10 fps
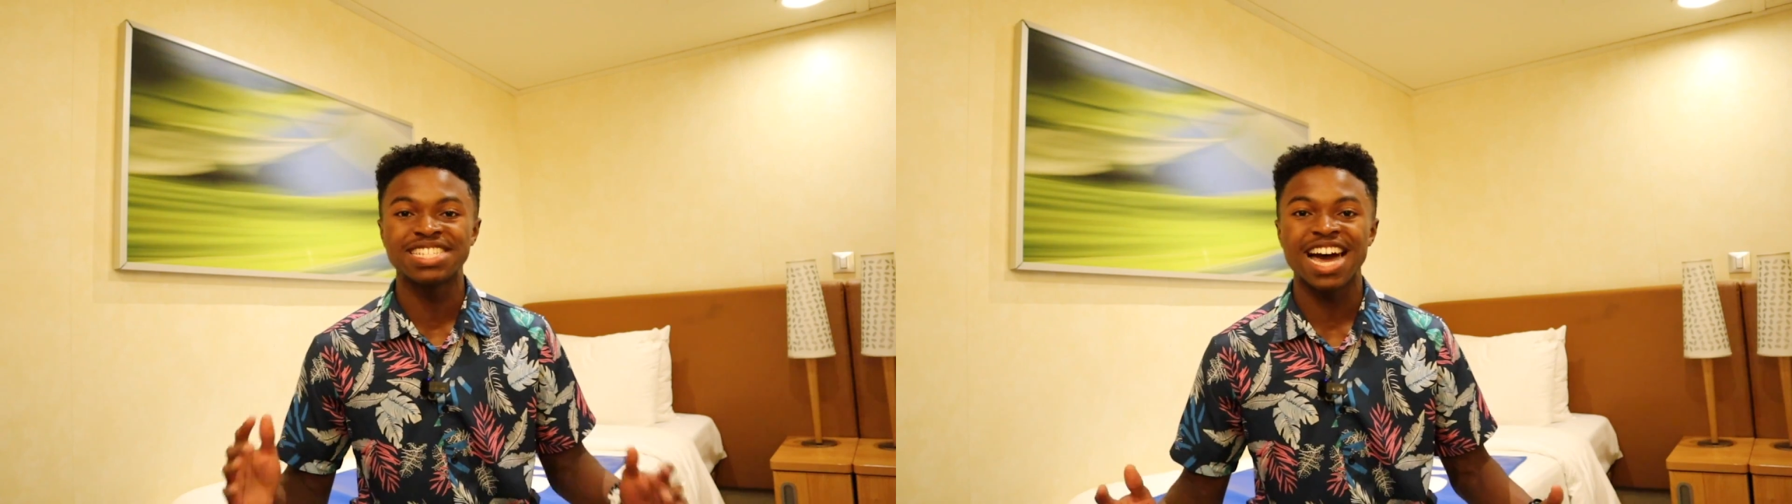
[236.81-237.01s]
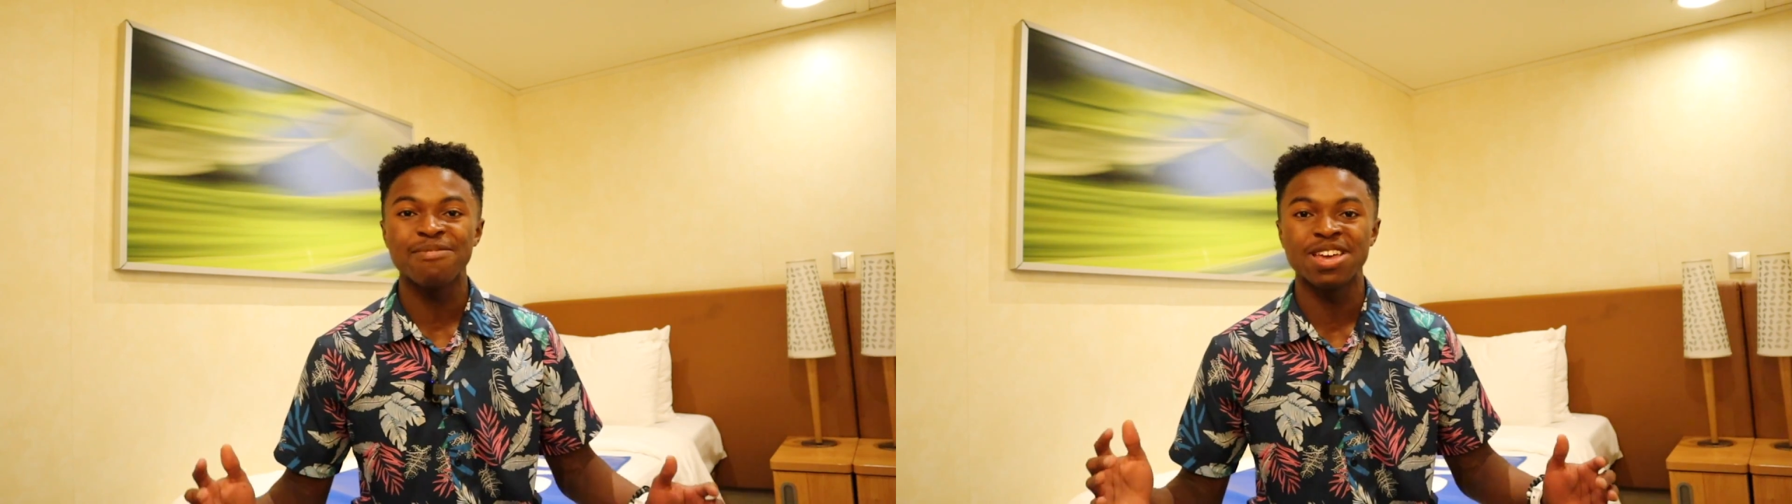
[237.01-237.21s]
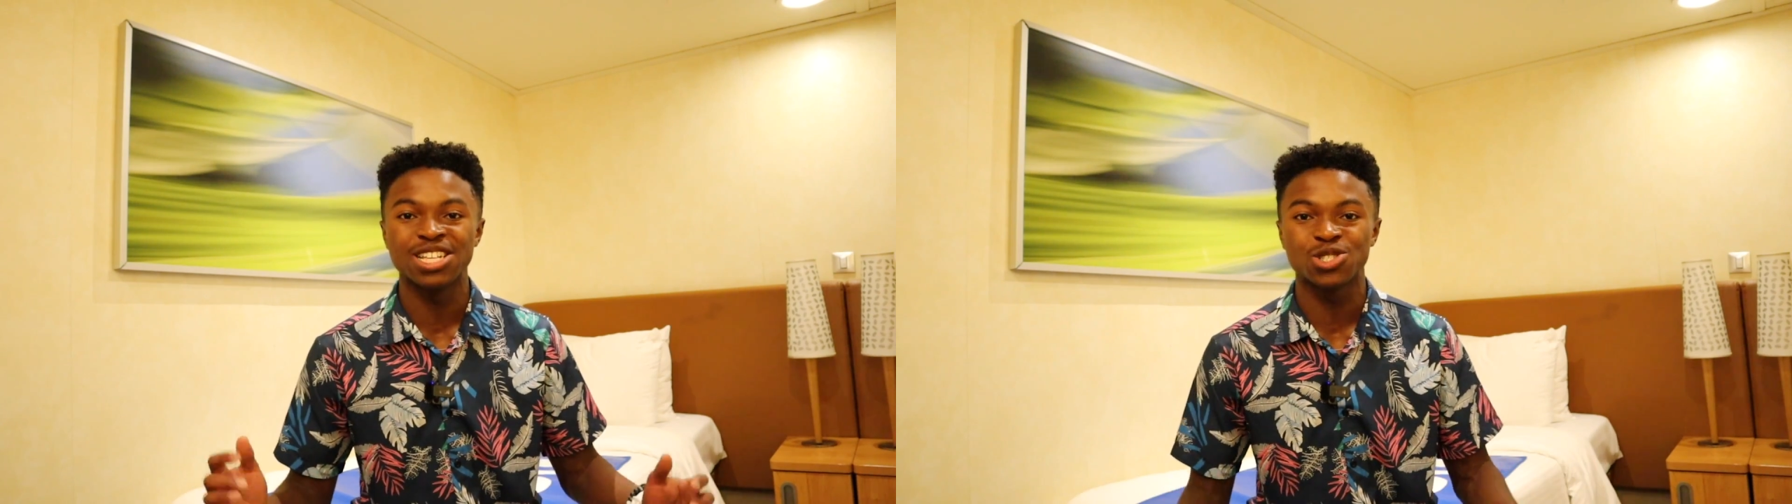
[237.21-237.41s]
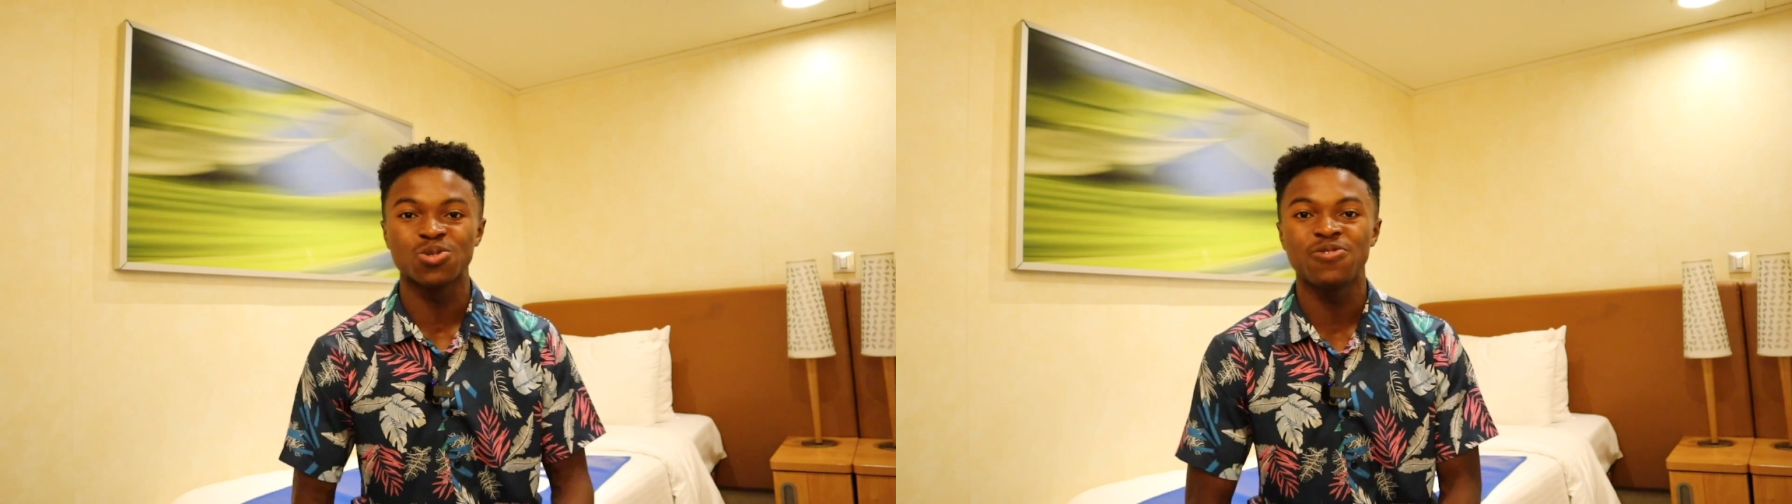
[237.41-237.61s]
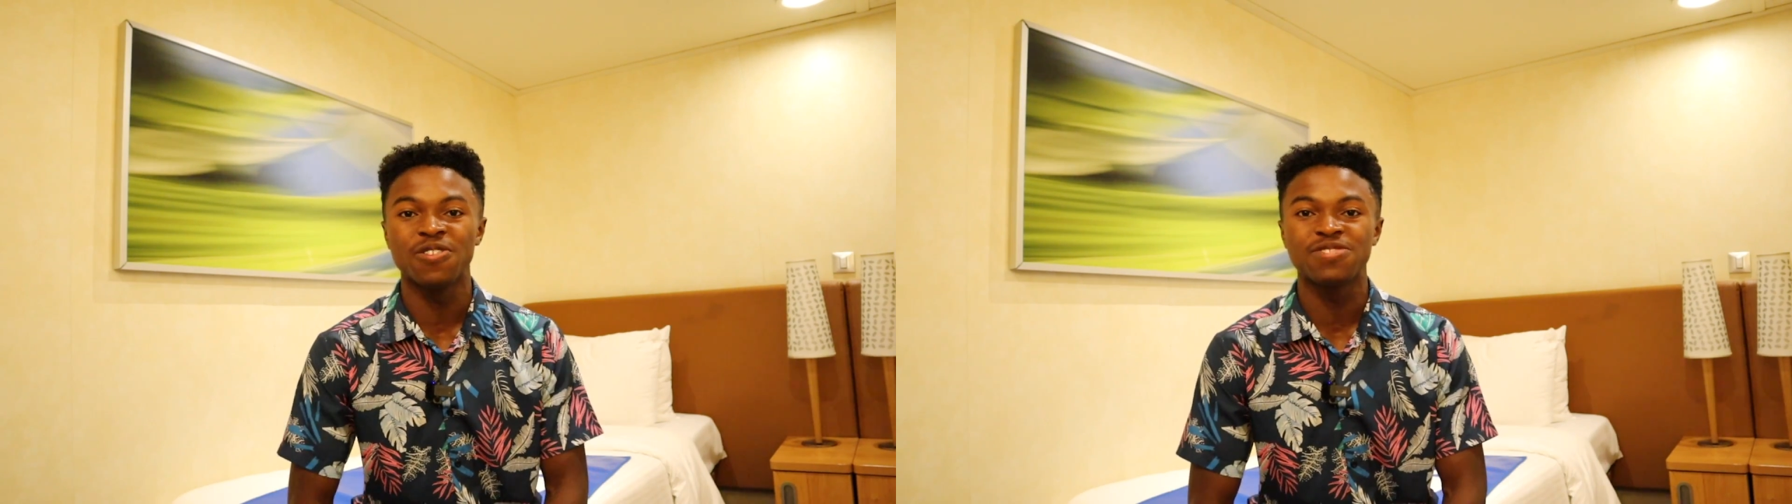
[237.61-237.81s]
the time is
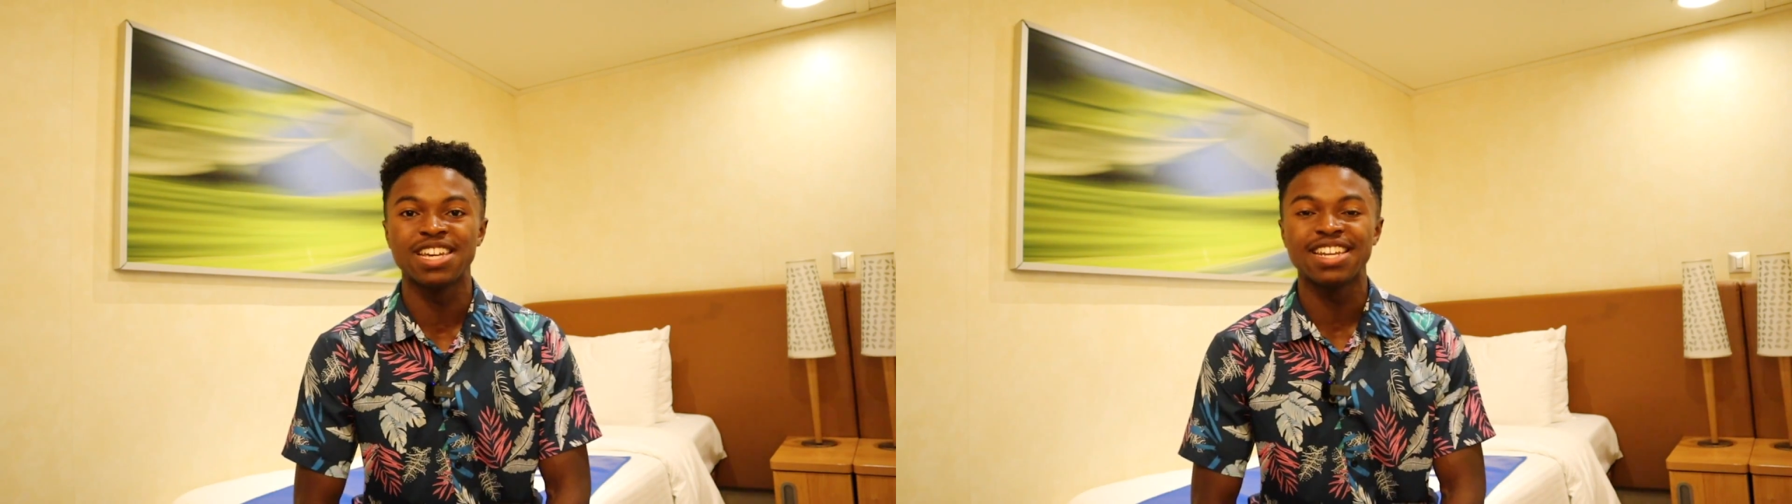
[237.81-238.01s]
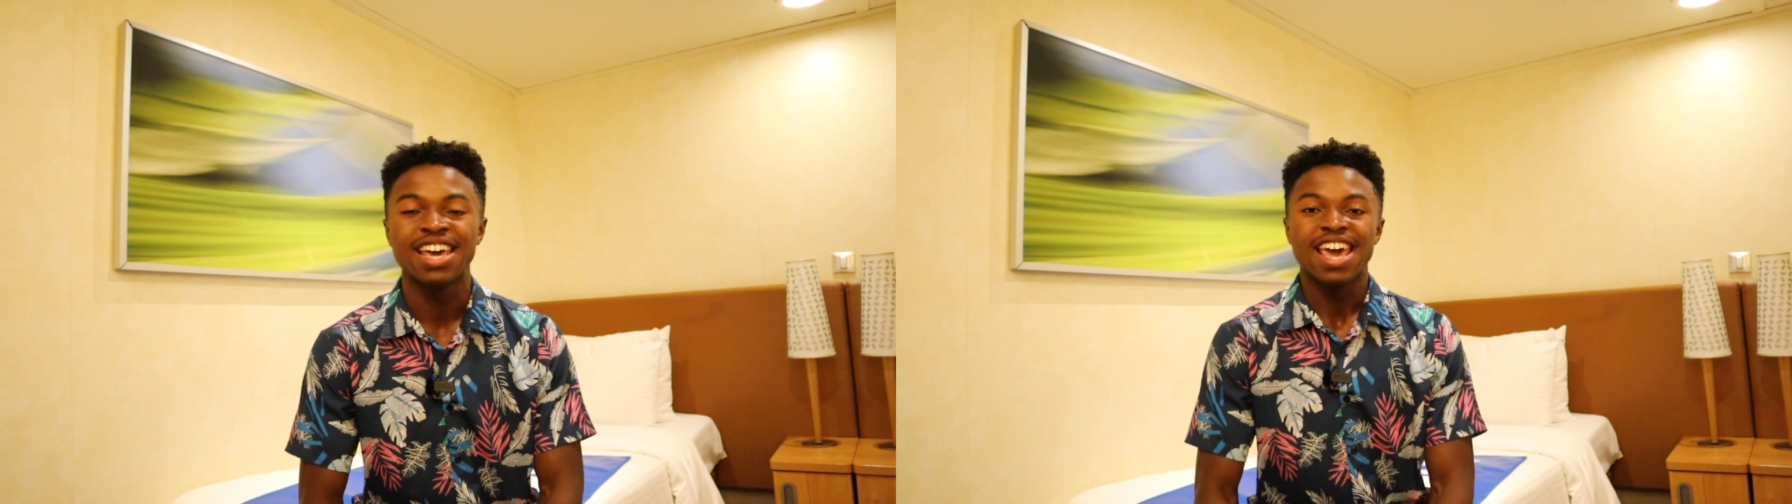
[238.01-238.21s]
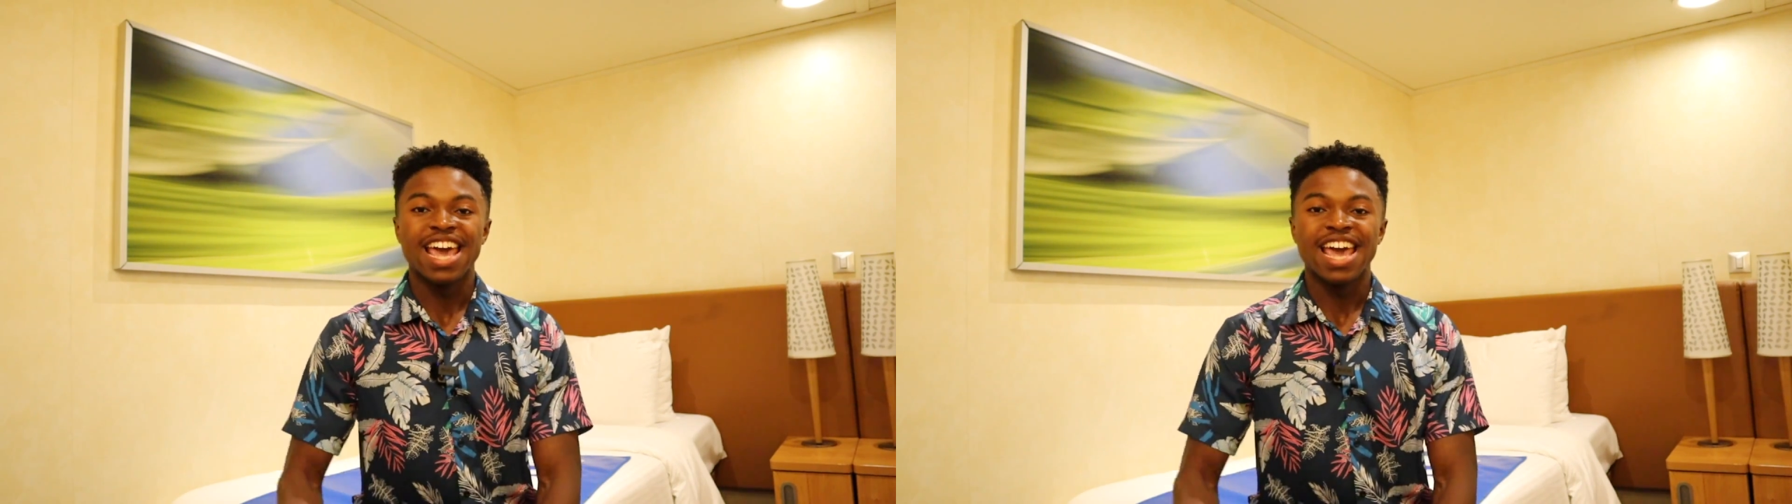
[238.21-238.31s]
3:15.